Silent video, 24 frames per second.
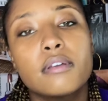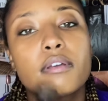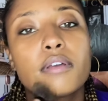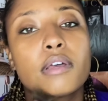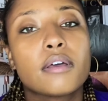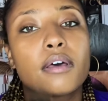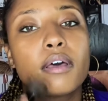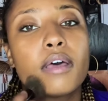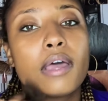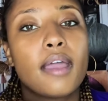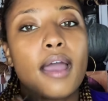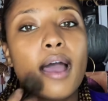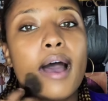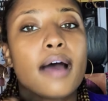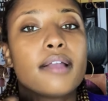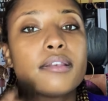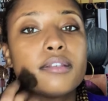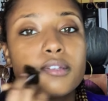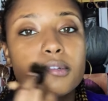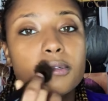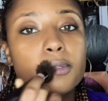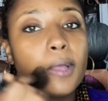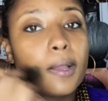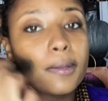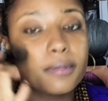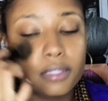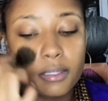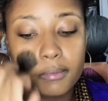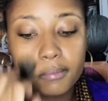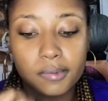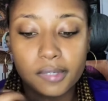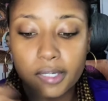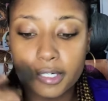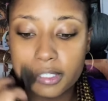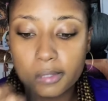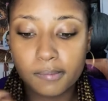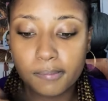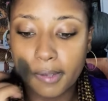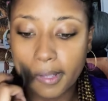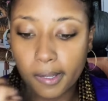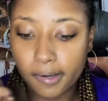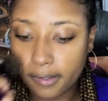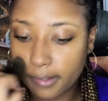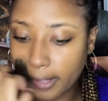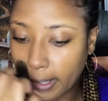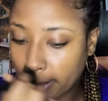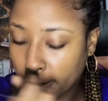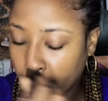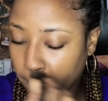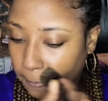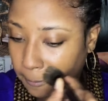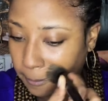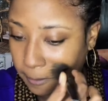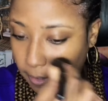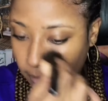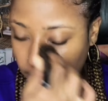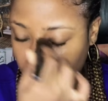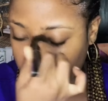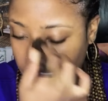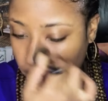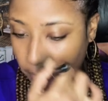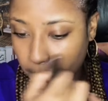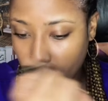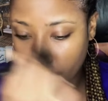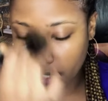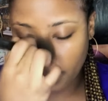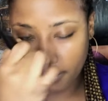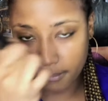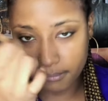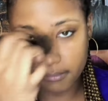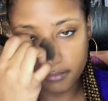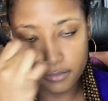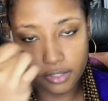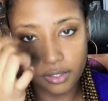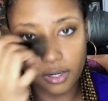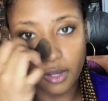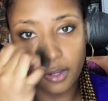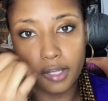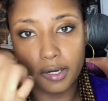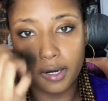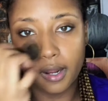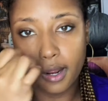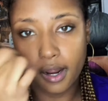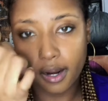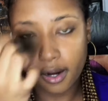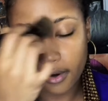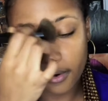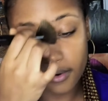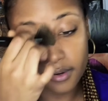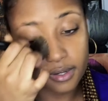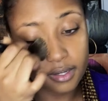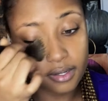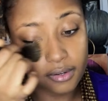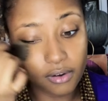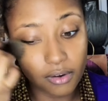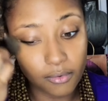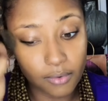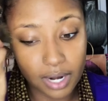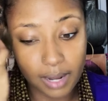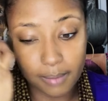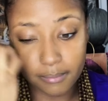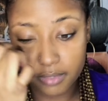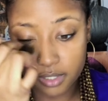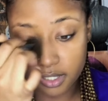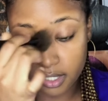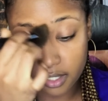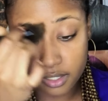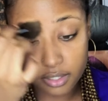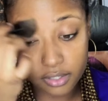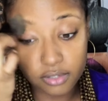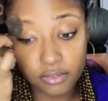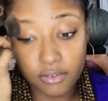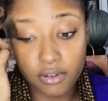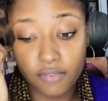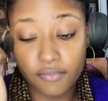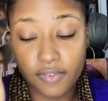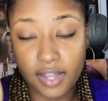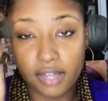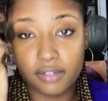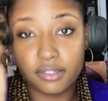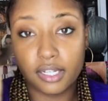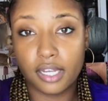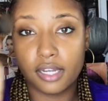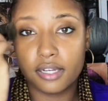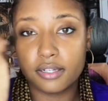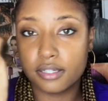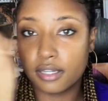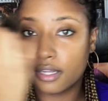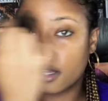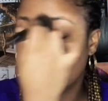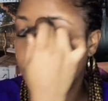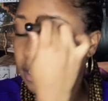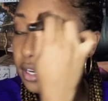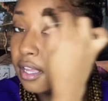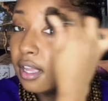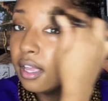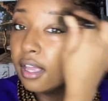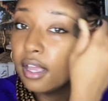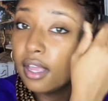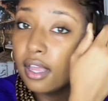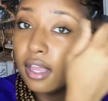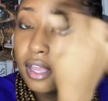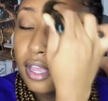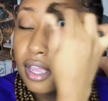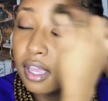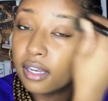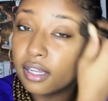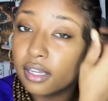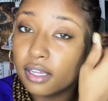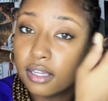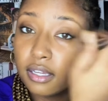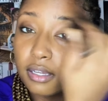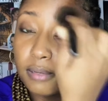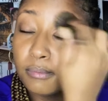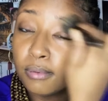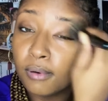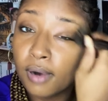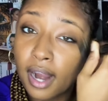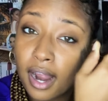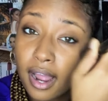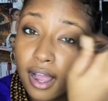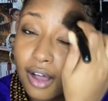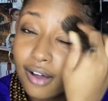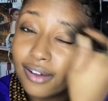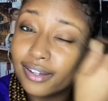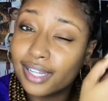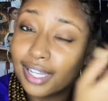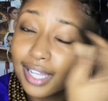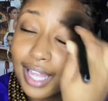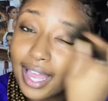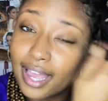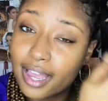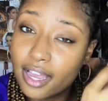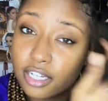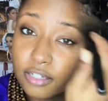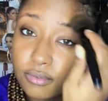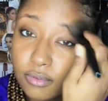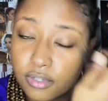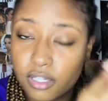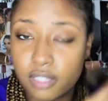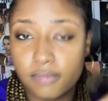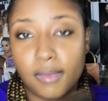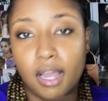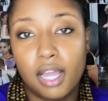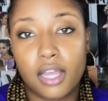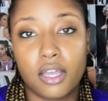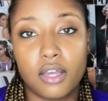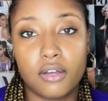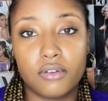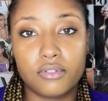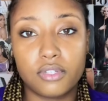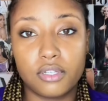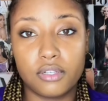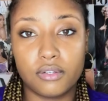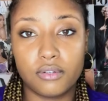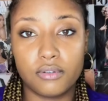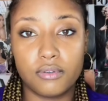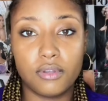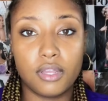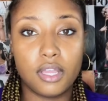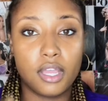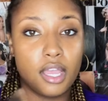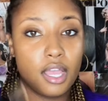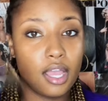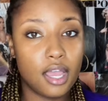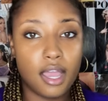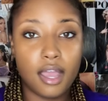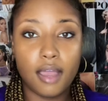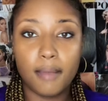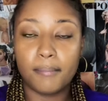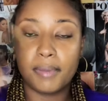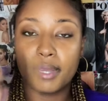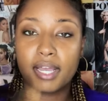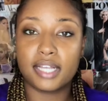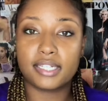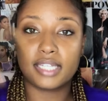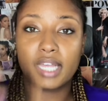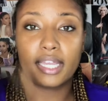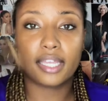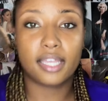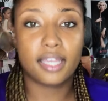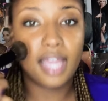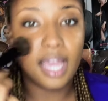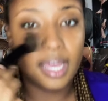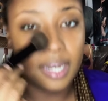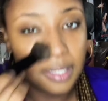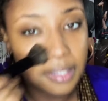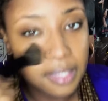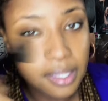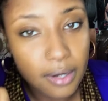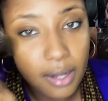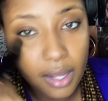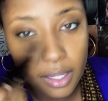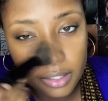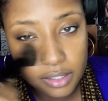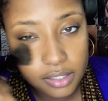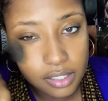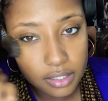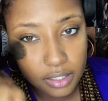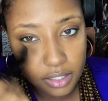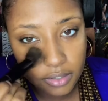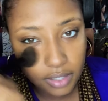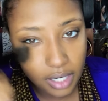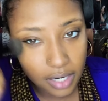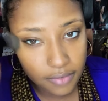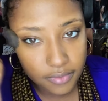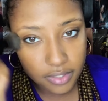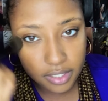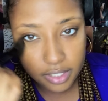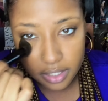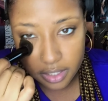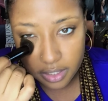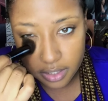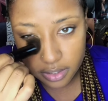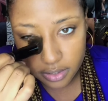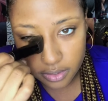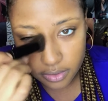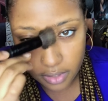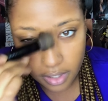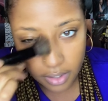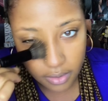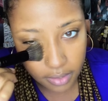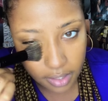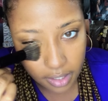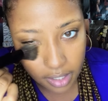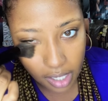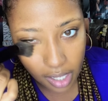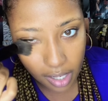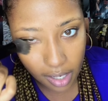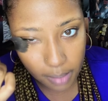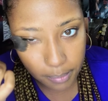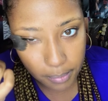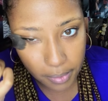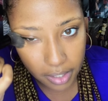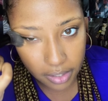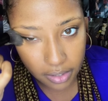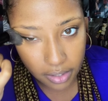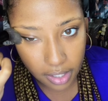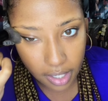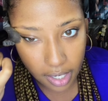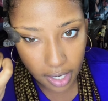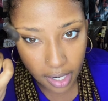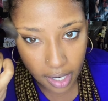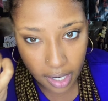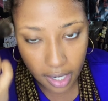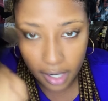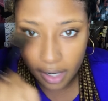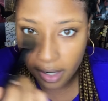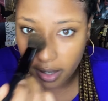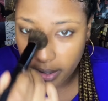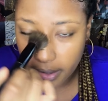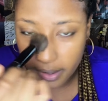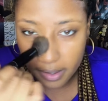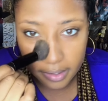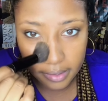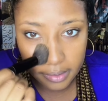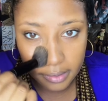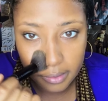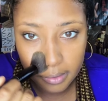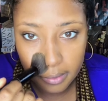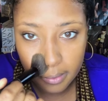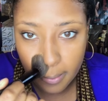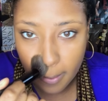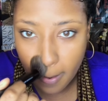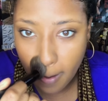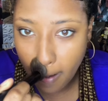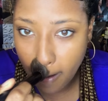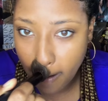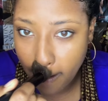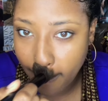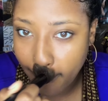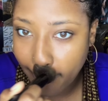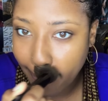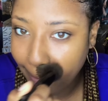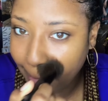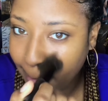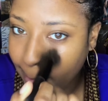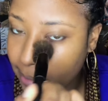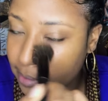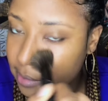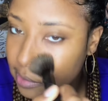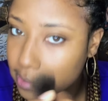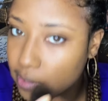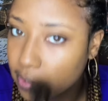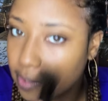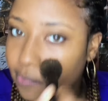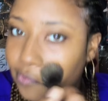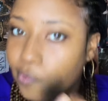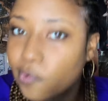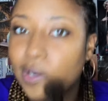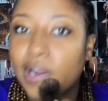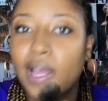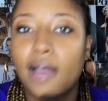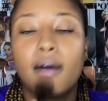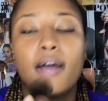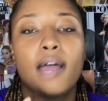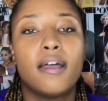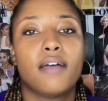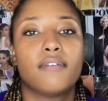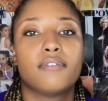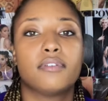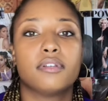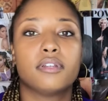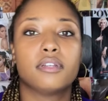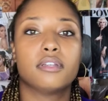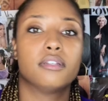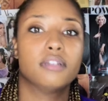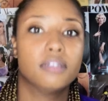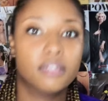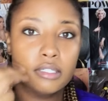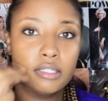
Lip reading: Okay, I do like the brush better, like I said, for when I'm, in a hurry or when I'm just doing foundation and a good brow and a lash, which is my go-to, because I can kind of get all into the crevices, get all up under there and all that good stuff without having to